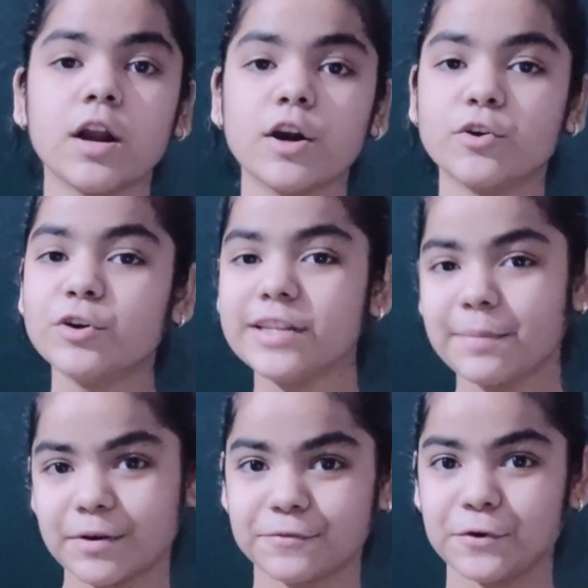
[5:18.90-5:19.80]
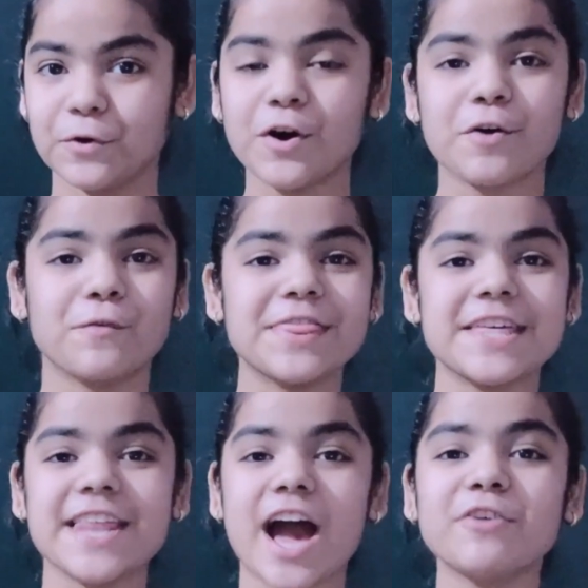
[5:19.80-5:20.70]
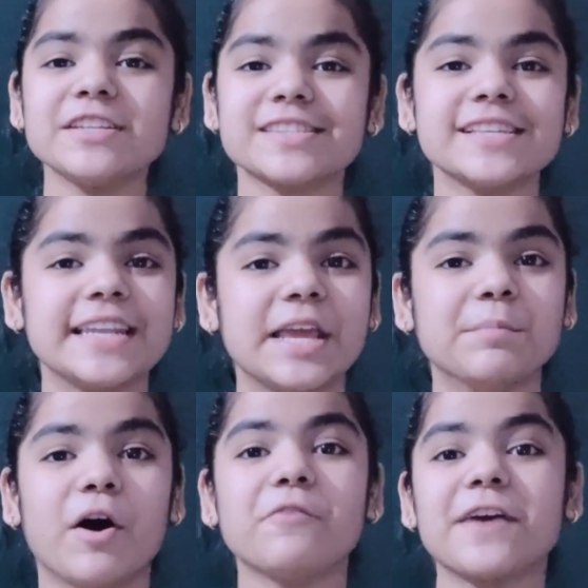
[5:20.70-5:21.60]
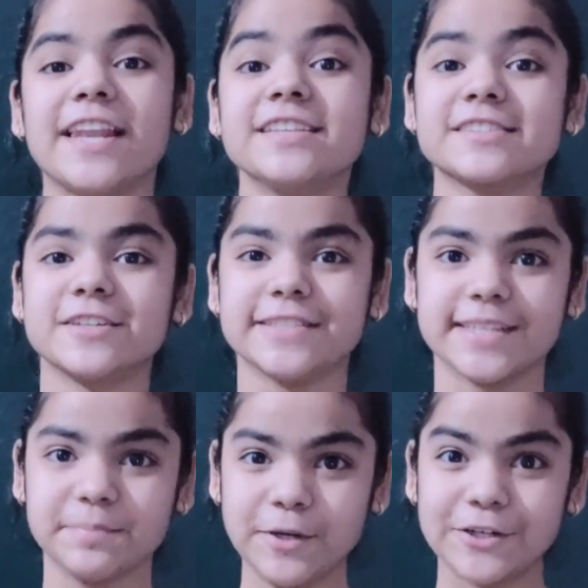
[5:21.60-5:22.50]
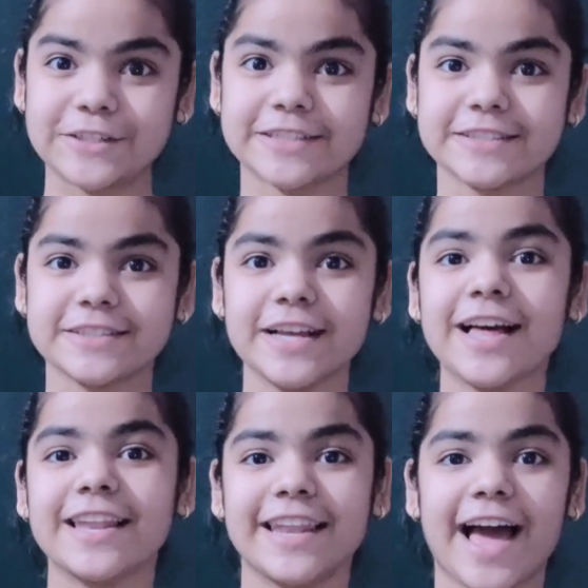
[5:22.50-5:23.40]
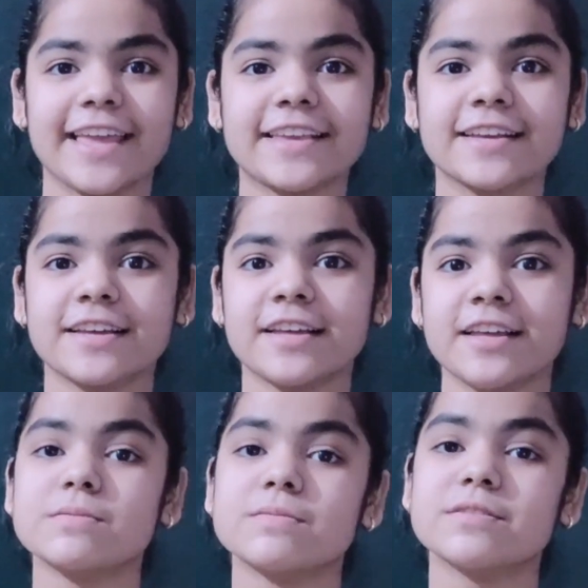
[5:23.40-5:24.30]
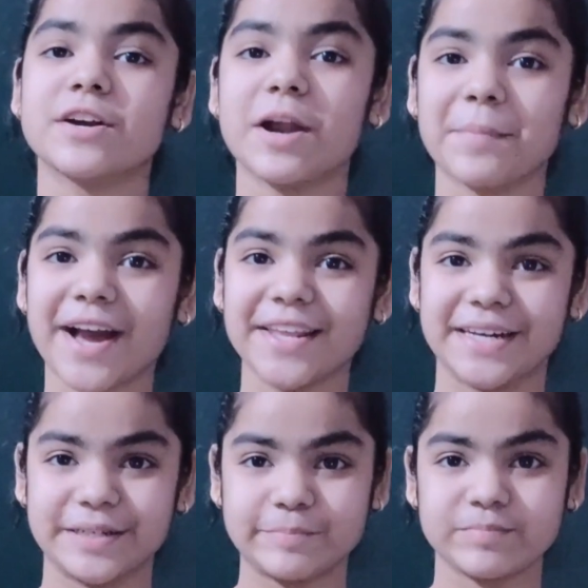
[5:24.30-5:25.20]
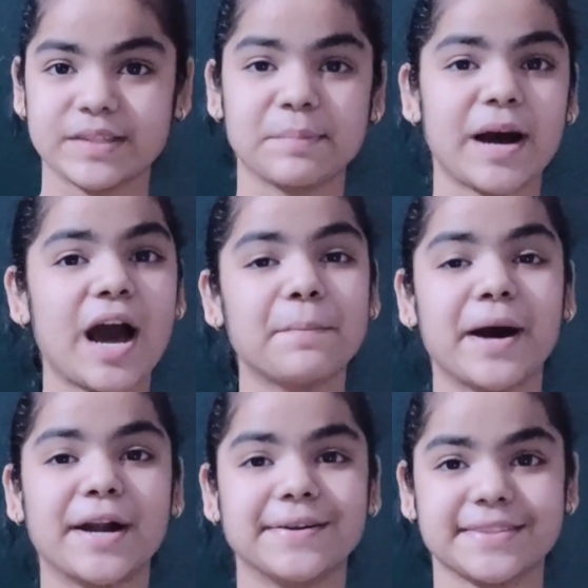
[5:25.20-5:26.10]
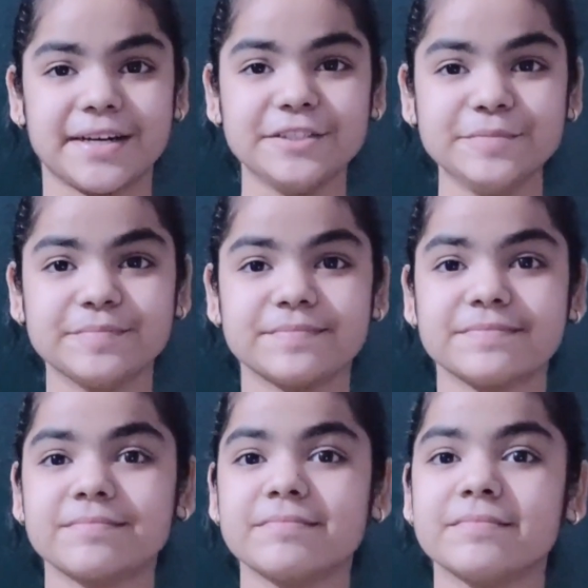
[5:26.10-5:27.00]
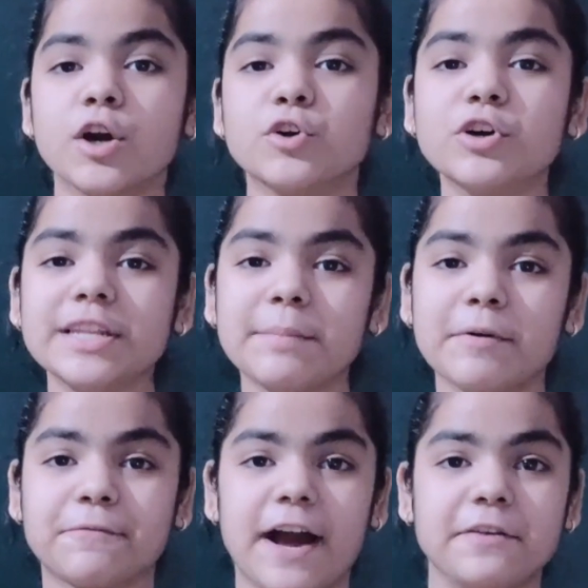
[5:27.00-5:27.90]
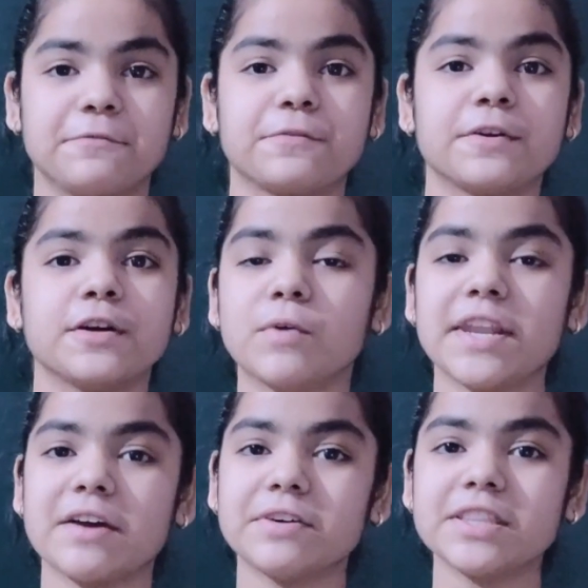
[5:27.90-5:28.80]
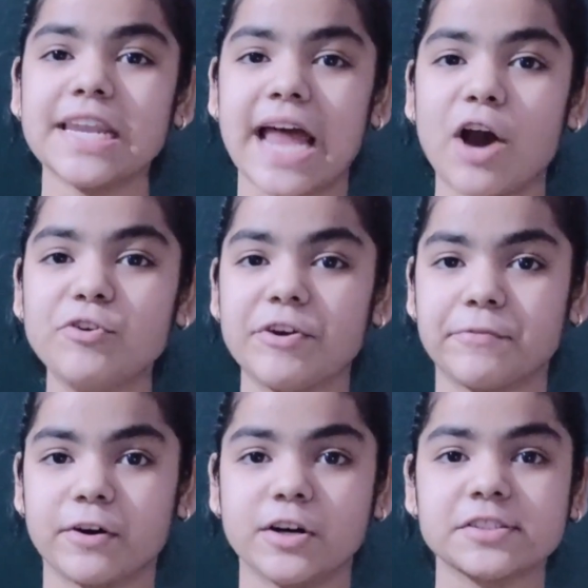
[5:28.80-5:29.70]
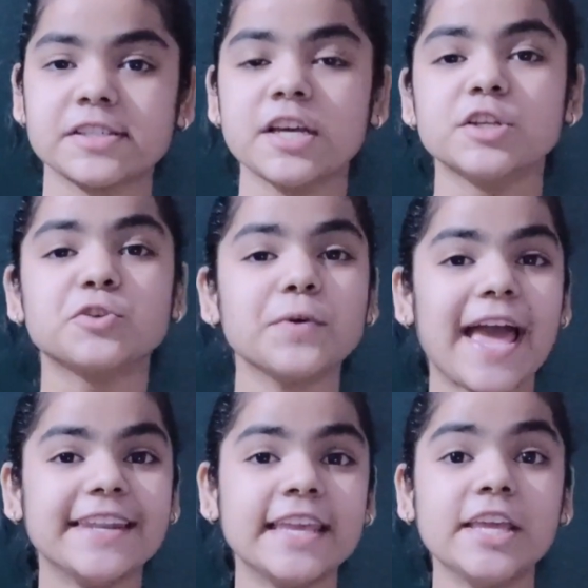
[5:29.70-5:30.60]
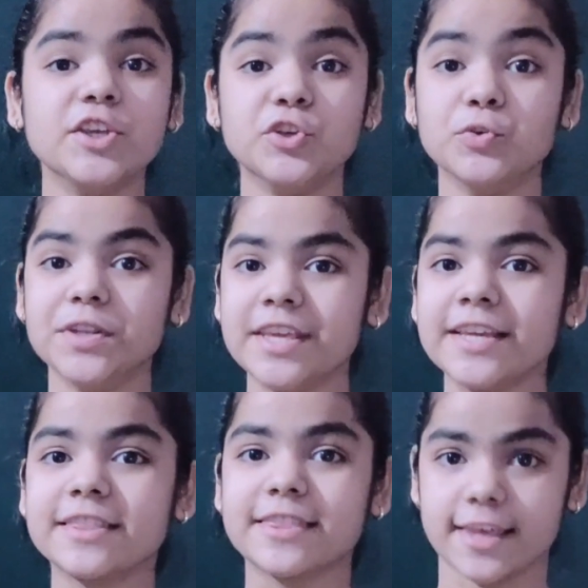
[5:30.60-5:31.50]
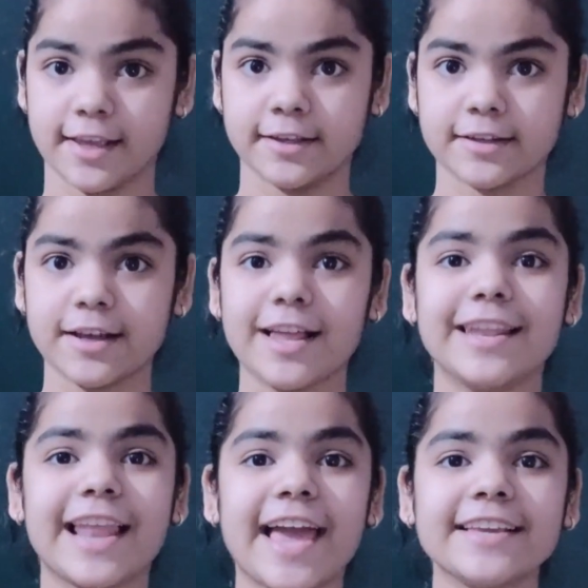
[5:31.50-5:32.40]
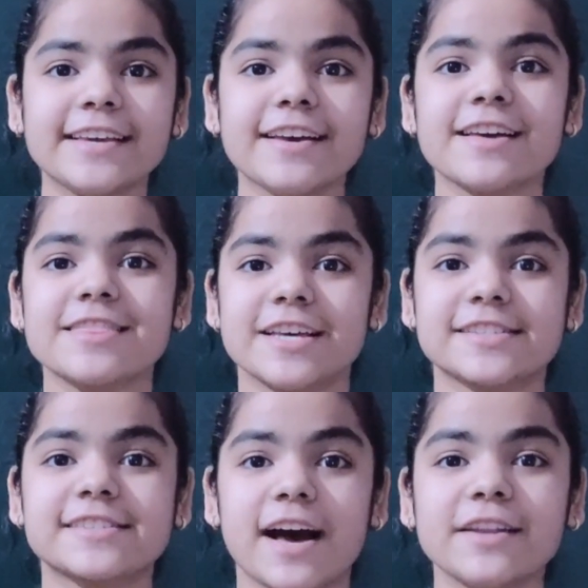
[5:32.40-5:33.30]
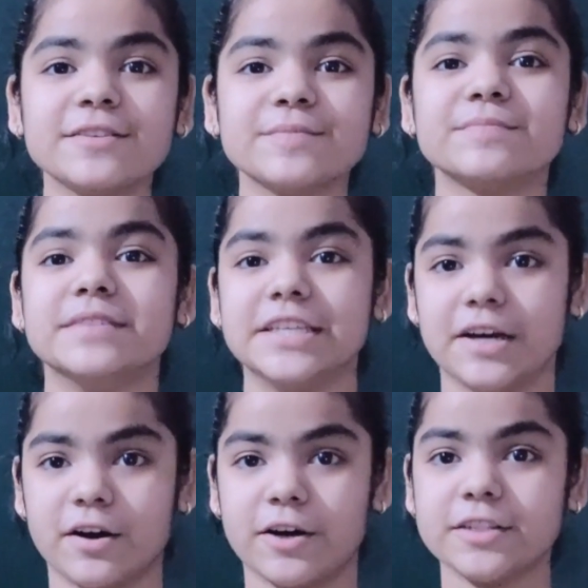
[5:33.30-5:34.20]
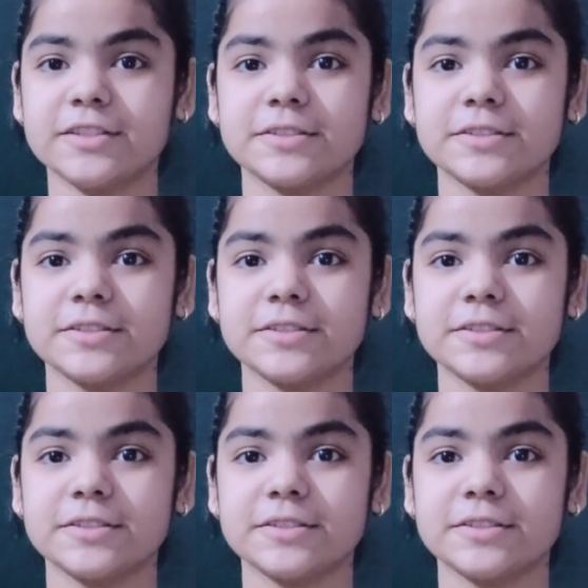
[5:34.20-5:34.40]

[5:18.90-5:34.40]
Rule number 4. When the noun is the name of any certain book, like the Ramayana, the Mahabharata. Rule number 5. Whenever the noun refers to any unique thing, like the sun, the earth.